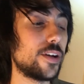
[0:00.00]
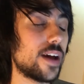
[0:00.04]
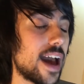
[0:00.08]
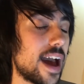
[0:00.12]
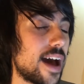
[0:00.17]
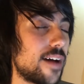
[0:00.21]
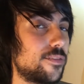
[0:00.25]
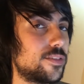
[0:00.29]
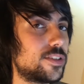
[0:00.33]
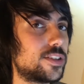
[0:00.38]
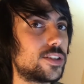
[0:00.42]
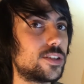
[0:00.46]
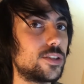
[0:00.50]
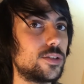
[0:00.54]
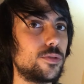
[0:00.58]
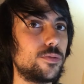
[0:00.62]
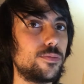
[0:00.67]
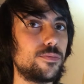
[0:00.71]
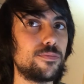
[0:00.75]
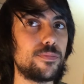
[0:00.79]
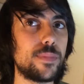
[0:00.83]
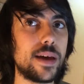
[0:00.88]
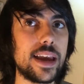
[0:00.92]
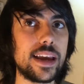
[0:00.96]
have to
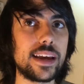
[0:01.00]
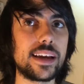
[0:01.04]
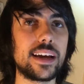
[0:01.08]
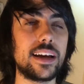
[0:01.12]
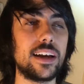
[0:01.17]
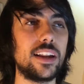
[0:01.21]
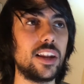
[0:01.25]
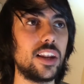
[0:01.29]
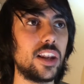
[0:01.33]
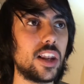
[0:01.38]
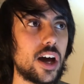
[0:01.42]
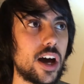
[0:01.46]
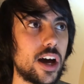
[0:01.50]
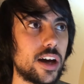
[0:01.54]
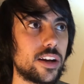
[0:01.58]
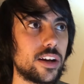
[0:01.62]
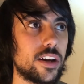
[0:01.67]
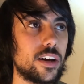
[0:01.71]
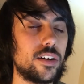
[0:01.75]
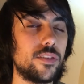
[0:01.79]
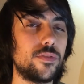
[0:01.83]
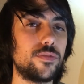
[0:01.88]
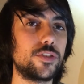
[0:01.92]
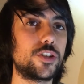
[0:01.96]
make a
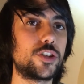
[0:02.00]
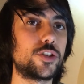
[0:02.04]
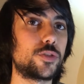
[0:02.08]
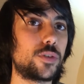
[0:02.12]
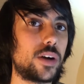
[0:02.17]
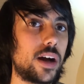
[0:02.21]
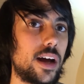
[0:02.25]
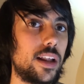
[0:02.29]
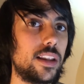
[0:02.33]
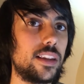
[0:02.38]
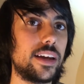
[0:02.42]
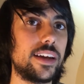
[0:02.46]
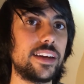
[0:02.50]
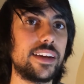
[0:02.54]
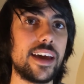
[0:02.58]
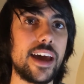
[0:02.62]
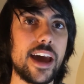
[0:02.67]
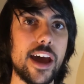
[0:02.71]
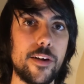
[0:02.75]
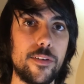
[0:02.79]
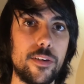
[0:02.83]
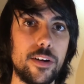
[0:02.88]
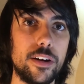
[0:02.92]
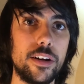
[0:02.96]
lot of trial and
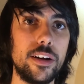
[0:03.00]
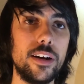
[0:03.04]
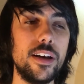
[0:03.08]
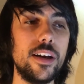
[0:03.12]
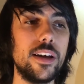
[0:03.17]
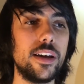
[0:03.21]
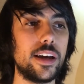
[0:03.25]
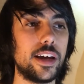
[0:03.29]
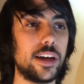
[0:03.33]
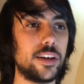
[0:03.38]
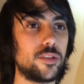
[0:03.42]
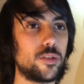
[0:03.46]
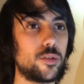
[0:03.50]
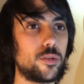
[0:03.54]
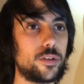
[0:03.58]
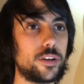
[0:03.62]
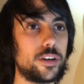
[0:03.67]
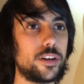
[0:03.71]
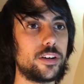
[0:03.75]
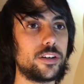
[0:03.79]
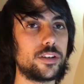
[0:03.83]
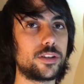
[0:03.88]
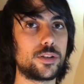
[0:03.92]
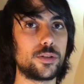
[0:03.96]
error in
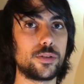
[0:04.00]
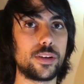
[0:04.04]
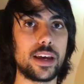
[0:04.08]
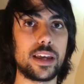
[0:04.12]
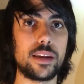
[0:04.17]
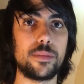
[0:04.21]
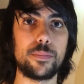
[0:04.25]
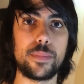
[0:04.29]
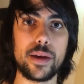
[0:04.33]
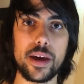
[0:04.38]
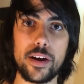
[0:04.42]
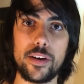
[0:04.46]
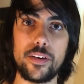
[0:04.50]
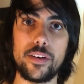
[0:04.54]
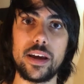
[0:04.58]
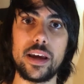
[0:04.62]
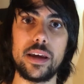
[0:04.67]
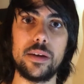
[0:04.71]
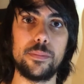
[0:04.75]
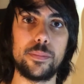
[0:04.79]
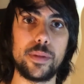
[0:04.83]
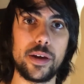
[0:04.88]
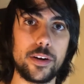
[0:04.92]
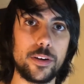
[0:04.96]
order to get better
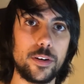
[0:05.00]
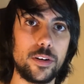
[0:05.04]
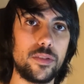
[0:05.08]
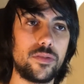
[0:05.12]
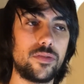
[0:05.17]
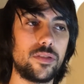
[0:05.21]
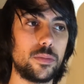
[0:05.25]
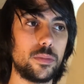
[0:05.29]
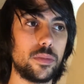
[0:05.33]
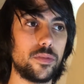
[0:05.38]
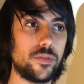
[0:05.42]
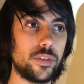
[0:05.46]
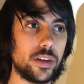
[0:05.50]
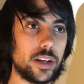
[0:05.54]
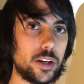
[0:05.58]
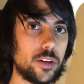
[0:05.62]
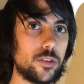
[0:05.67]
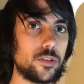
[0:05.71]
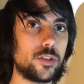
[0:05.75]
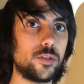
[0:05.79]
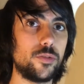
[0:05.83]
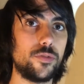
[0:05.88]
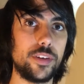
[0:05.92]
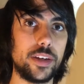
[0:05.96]
and better from a video
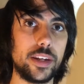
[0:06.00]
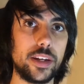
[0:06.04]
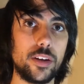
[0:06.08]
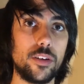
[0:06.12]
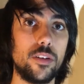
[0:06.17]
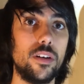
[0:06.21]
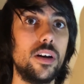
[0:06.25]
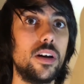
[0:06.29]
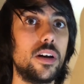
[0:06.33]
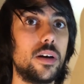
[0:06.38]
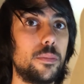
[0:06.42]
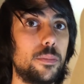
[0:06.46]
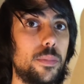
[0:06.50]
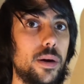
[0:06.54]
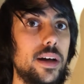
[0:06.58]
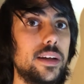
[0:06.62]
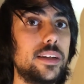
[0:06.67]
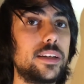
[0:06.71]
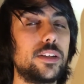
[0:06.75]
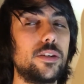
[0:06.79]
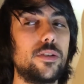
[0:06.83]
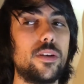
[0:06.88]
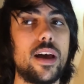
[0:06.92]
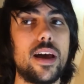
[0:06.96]
to video.
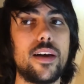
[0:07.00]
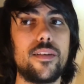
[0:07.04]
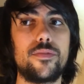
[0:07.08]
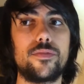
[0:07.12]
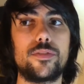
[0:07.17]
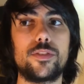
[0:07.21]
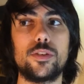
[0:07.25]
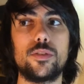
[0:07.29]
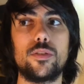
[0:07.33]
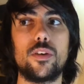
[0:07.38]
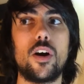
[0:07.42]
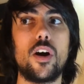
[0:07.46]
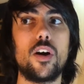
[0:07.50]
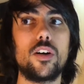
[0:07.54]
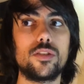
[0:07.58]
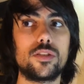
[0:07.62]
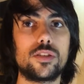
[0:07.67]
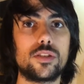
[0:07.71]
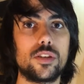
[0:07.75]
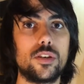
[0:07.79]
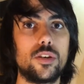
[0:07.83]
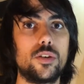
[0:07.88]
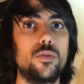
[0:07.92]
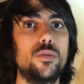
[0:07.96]
But you have to
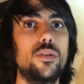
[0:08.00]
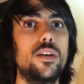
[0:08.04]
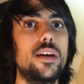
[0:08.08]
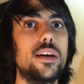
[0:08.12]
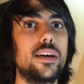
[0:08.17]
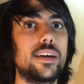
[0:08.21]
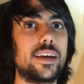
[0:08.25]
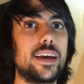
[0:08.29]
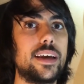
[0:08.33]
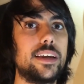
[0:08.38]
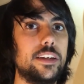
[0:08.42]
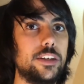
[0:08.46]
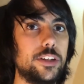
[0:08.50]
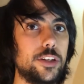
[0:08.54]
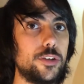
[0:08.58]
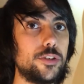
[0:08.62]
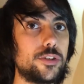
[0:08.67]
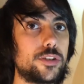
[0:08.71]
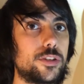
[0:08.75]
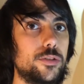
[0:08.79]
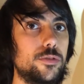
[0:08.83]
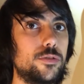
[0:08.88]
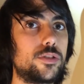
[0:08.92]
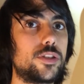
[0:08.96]
also get
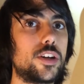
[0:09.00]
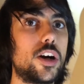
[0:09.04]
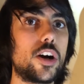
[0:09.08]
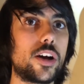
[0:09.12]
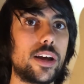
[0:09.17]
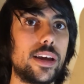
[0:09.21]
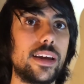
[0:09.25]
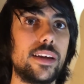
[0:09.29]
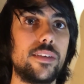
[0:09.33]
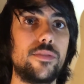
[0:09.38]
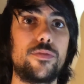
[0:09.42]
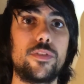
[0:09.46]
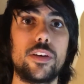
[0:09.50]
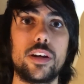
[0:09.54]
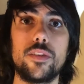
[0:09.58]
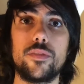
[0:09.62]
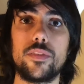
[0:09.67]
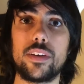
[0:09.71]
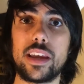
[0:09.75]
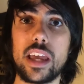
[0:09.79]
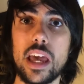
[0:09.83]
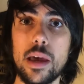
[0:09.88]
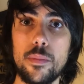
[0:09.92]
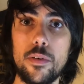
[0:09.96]
used to talking in front of
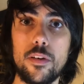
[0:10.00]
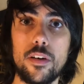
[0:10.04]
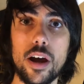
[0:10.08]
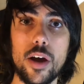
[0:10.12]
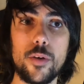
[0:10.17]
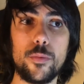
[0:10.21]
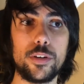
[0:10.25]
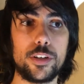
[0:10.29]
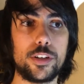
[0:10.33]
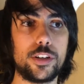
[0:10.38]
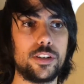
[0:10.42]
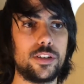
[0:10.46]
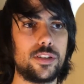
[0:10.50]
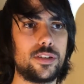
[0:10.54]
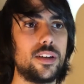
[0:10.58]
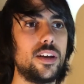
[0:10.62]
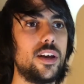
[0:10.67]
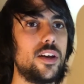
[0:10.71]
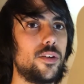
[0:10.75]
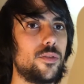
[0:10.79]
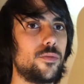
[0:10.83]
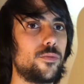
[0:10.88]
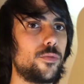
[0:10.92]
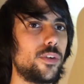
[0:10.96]
the camera, which is
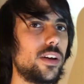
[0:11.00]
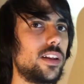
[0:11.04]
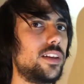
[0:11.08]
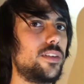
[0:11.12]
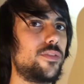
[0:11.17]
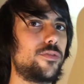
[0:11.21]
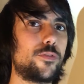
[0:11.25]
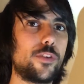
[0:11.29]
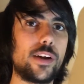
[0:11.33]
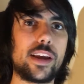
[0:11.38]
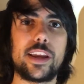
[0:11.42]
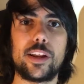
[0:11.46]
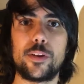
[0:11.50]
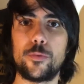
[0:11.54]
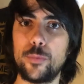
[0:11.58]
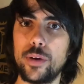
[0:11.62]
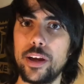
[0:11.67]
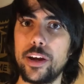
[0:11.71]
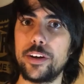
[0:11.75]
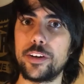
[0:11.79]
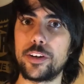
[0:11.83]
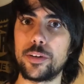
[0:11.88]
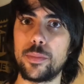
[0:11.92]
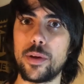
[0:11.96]
really freaking
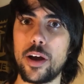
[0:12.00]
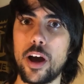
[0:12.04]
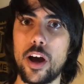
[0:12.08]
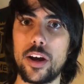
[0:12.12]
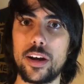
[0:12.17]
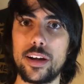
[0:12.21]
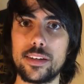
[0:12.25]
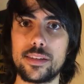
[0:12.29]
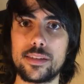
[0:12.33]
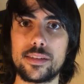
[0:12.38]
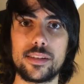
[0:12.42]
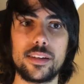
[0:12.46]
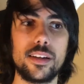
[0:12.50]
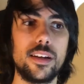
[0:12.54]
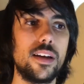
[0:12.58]
weird to be honest.